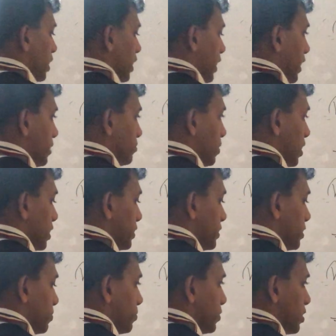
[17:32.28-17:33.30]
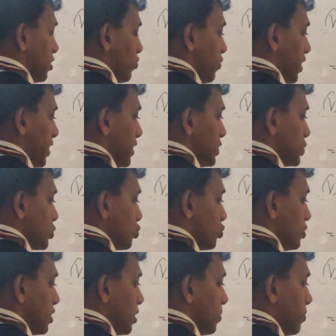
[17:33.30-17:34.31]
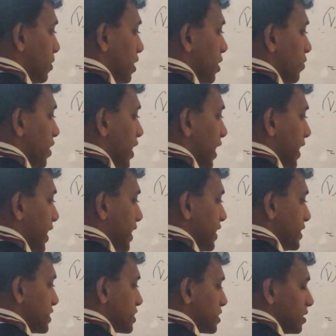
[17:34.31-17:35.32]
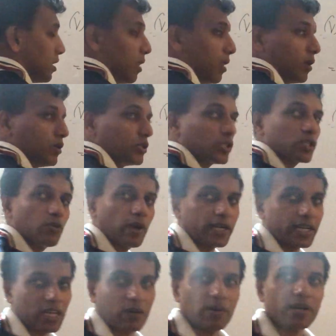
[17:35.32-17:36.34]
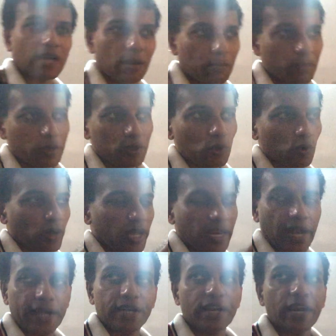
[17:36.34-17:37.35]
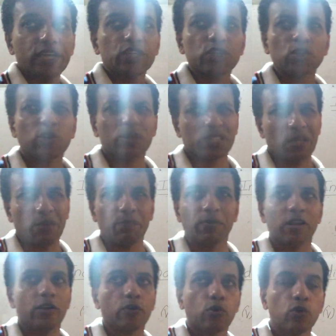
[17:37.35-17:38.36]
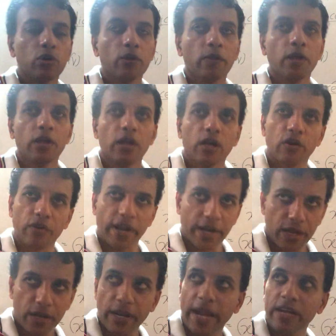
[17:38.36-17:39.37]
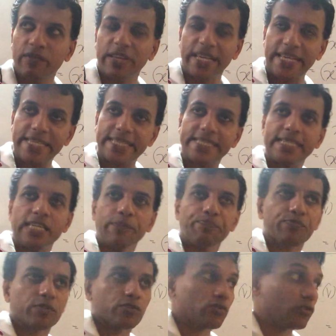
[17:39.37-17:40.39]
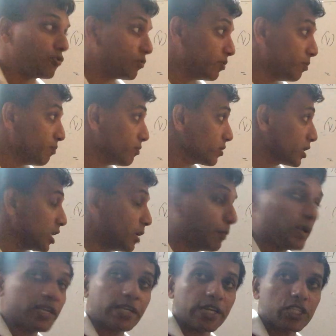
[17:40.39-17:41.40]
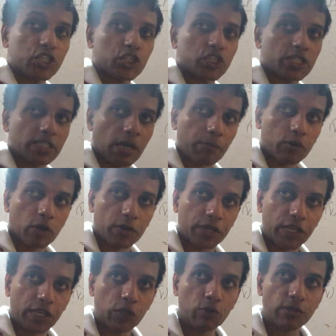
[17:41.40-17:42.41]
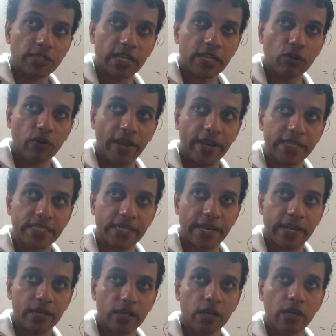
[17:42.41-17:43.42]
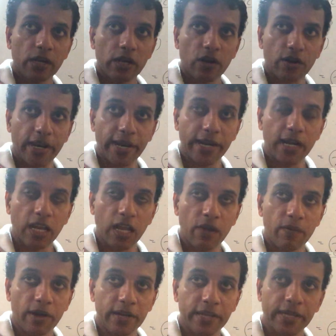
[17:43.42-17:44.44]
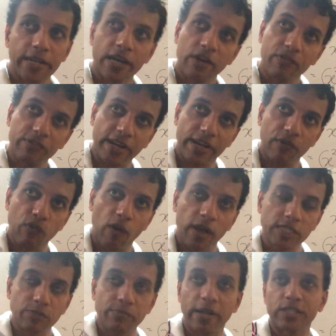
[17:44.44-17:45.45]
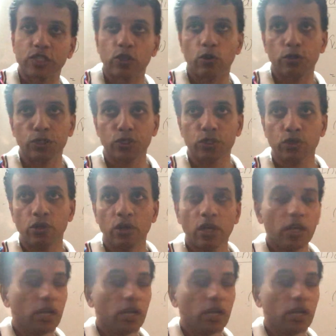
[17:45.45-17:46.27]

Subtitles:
and multiple y to the power 8. So whatever number you can add and show, simple rule. Grade 9, very easy. So keep in touch, come continuously in grade 10, grade 11, a year after advanced maths also.